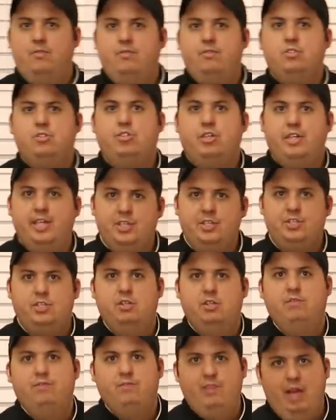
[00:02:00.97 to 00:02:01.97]
of
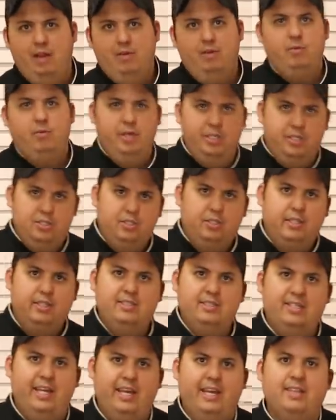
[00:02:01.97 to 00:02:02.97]
traditional flour which
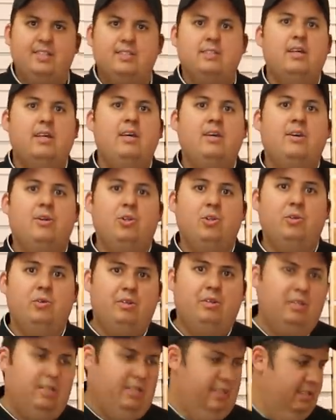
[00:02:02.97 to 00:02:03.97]
contains
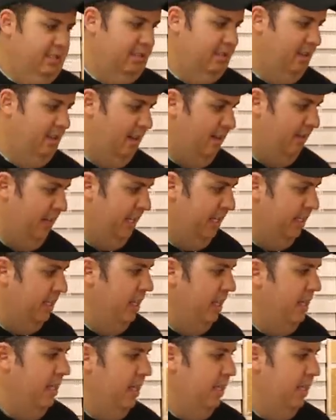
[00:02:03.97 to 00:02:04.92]
gluten. All right,